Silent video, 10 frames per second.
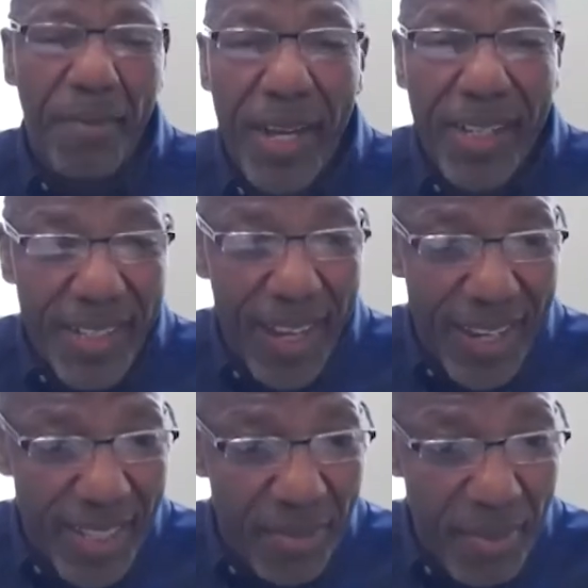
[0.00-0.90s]

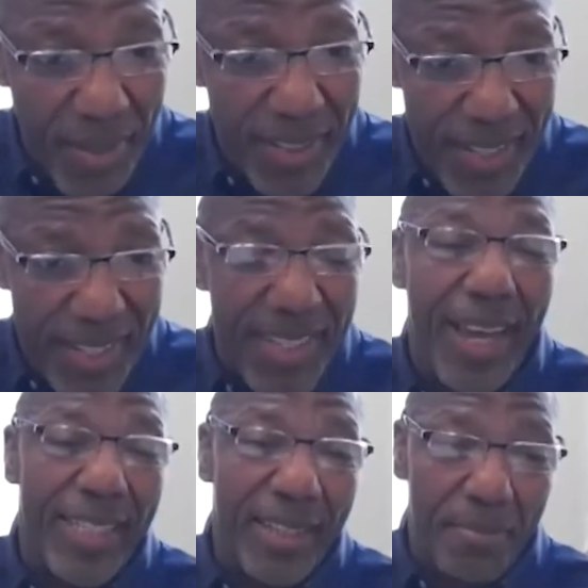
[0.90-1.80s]
homogenized communities,
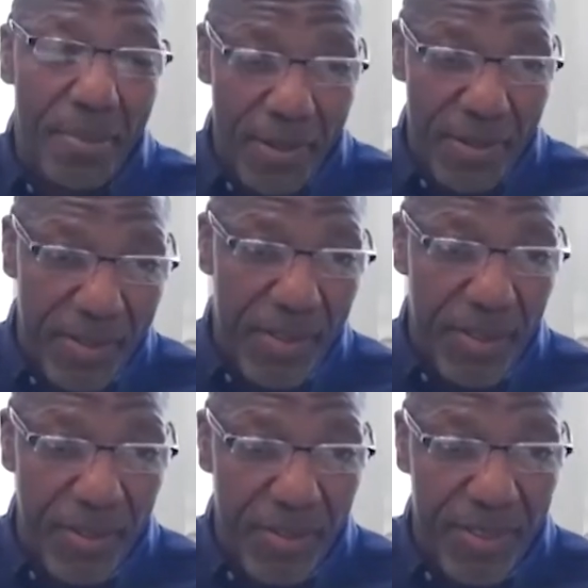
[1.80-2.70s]
as opposed
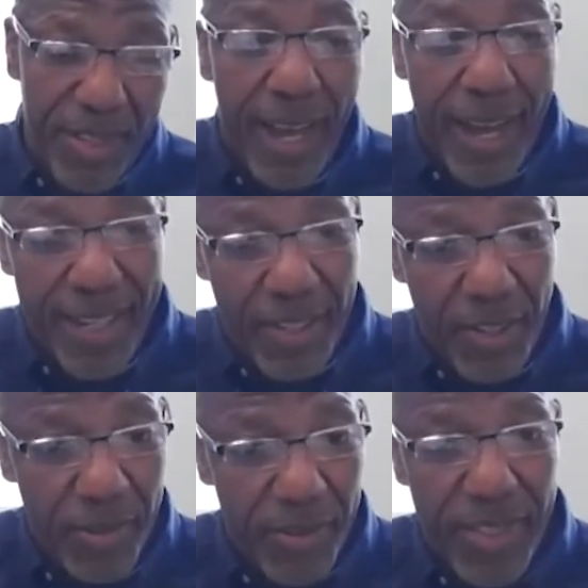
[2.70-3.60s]
to the high
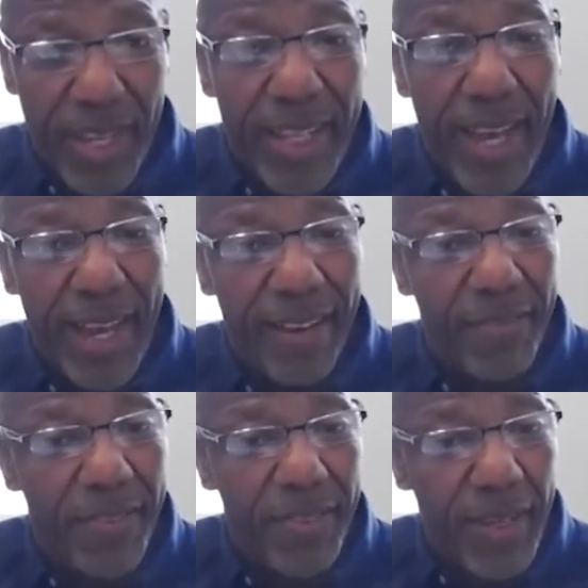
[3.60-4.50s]
schools that
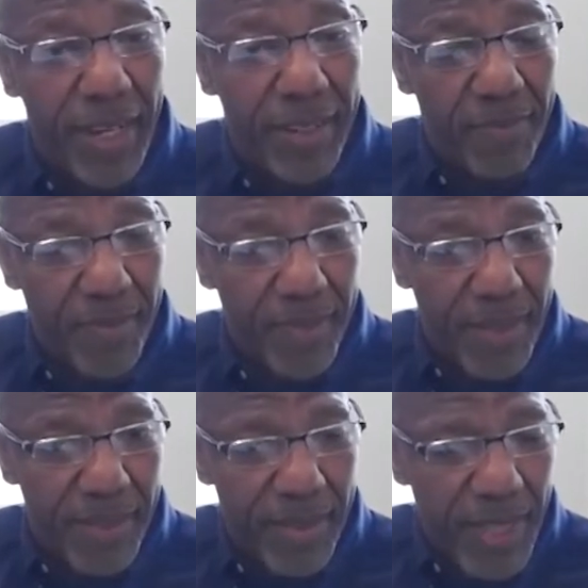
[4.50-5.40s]
have um,
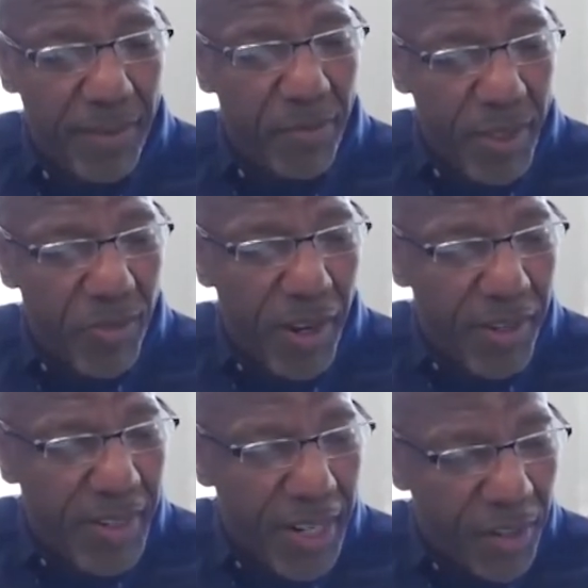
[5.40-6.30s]
that would
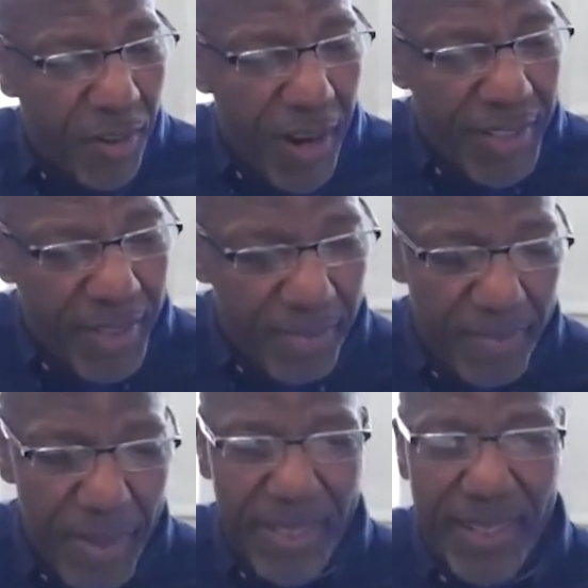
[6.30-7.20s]
draw across
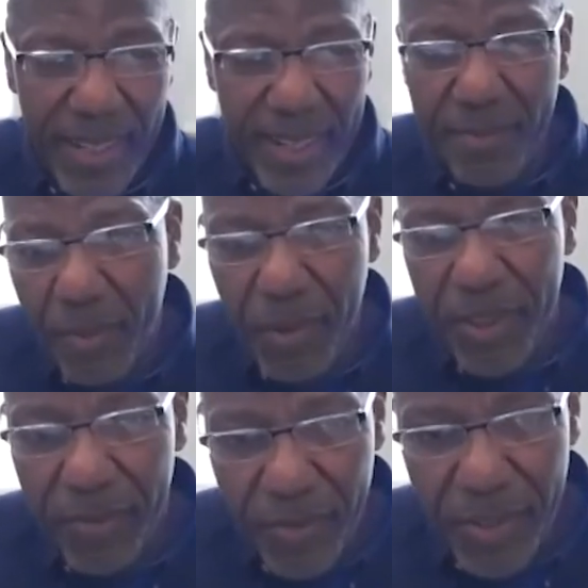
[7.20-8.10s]
many and
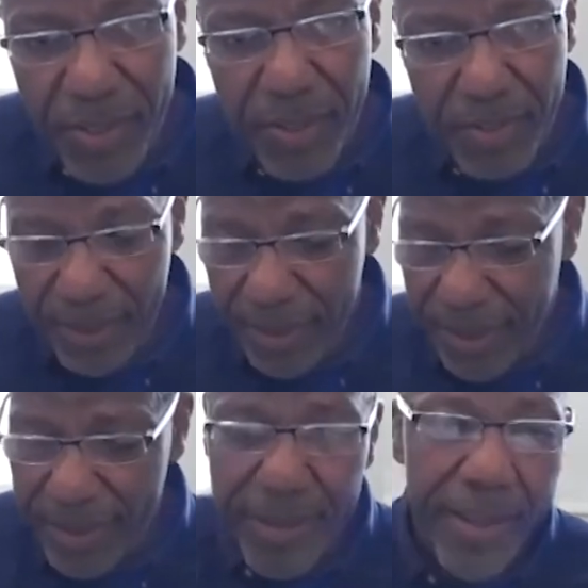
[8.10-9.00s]
more diverse
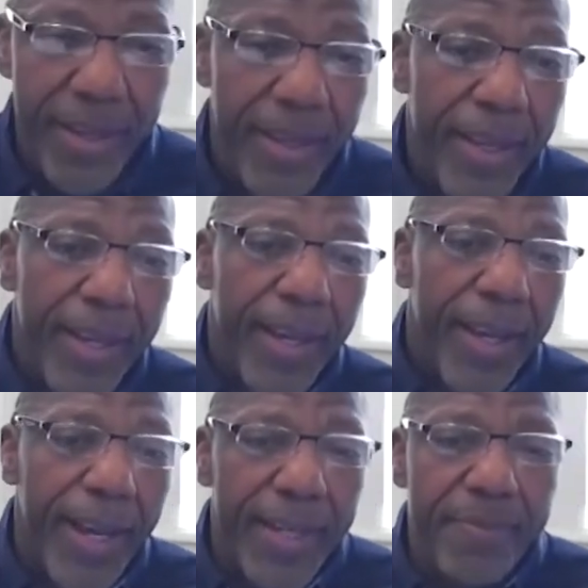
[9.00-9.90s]
communities.
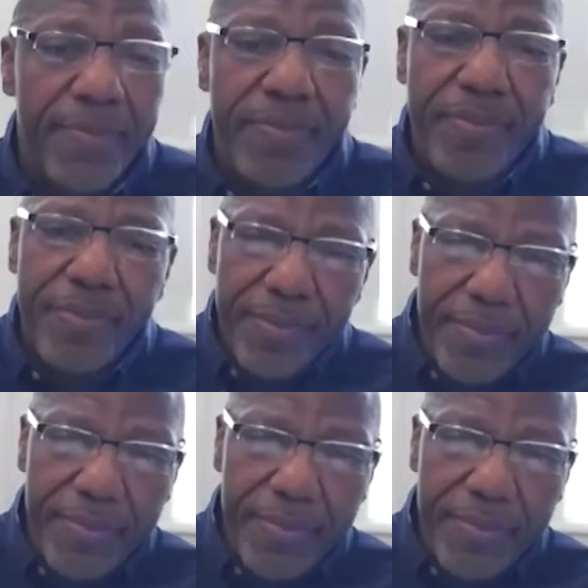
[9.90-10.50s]
Um,